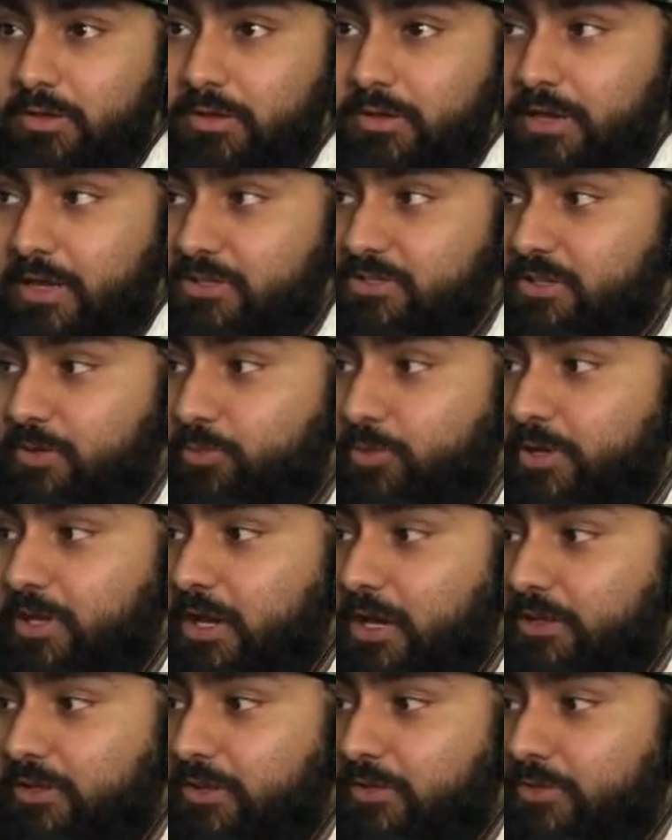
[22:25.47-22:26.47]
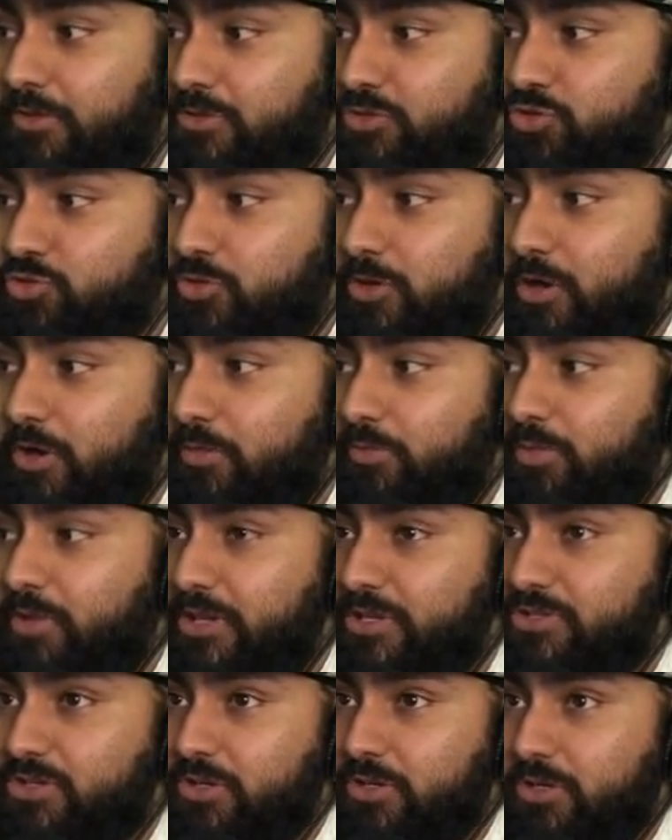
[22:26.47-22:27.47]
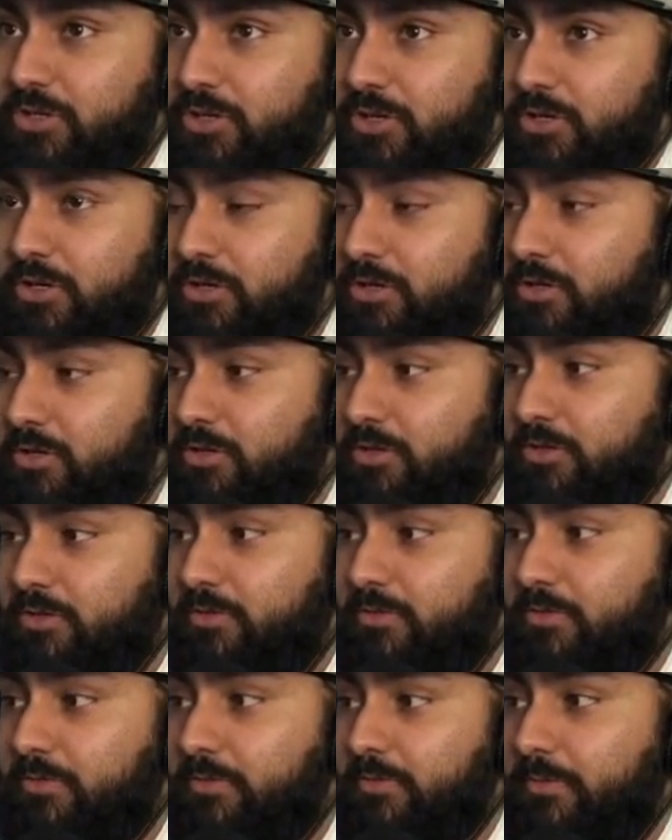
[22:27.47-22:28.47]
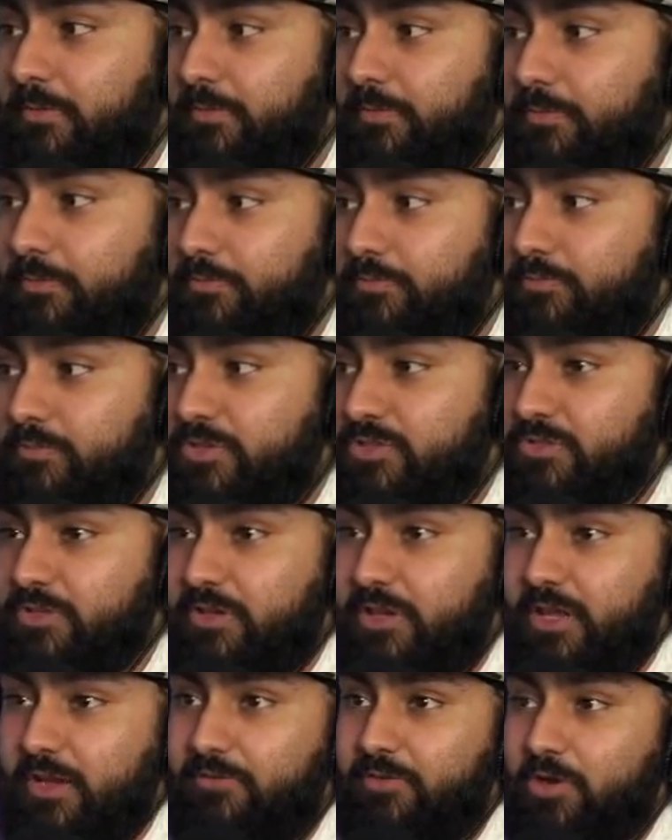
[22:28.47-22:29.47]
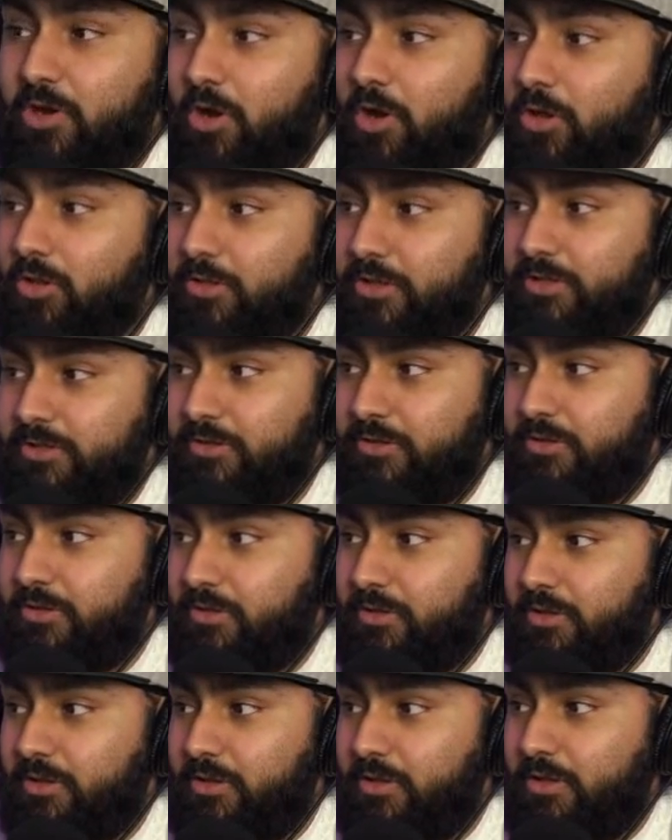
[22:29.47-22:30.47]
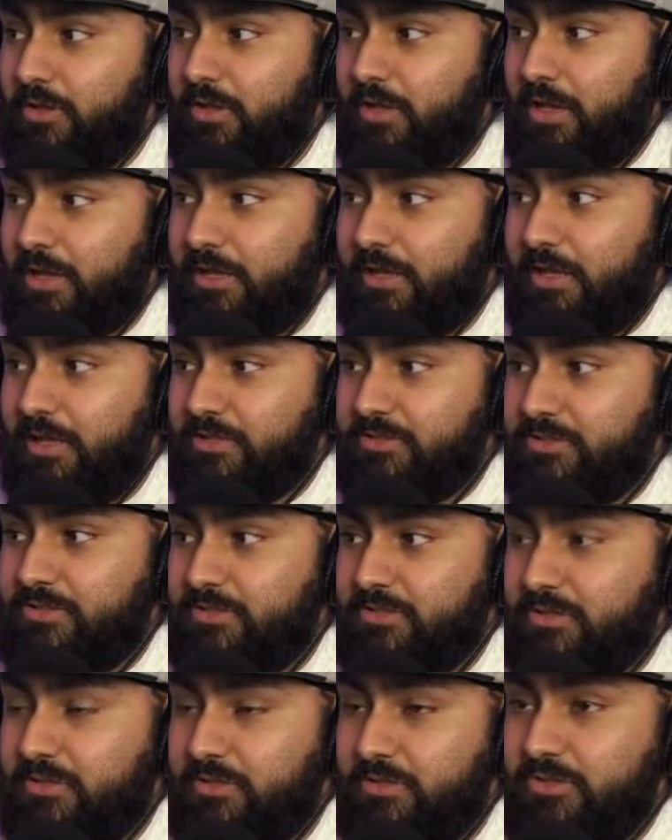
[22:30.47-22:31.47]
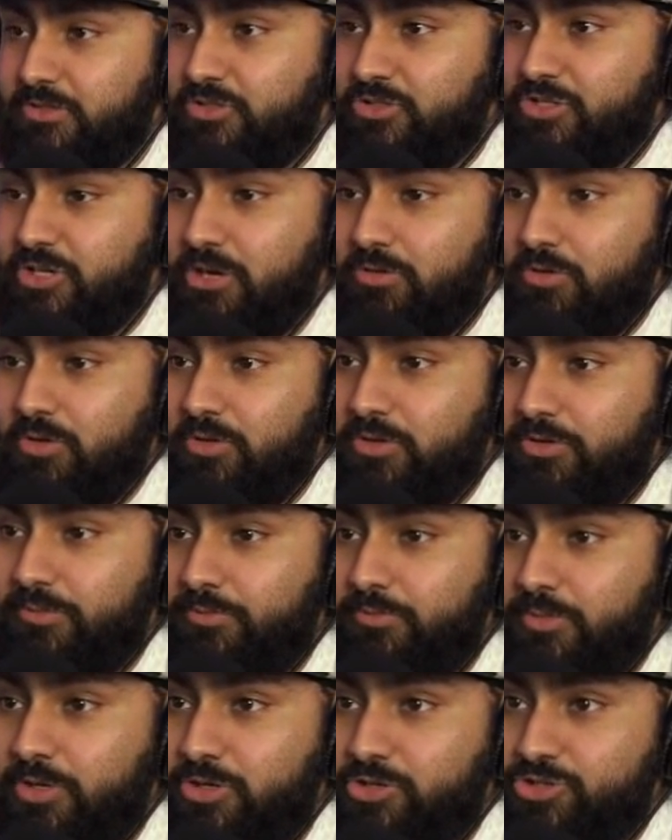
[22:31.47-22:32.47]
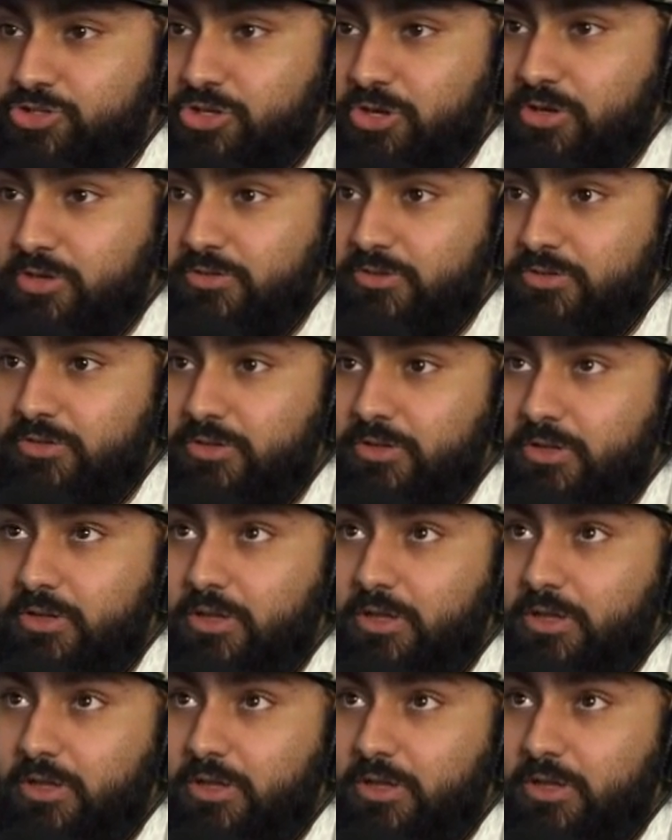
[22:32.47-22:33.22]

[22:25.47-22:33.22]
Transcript: Next up, we got the Trailblazer, Mr. Kevin Holland, against Gerald Meerschaert.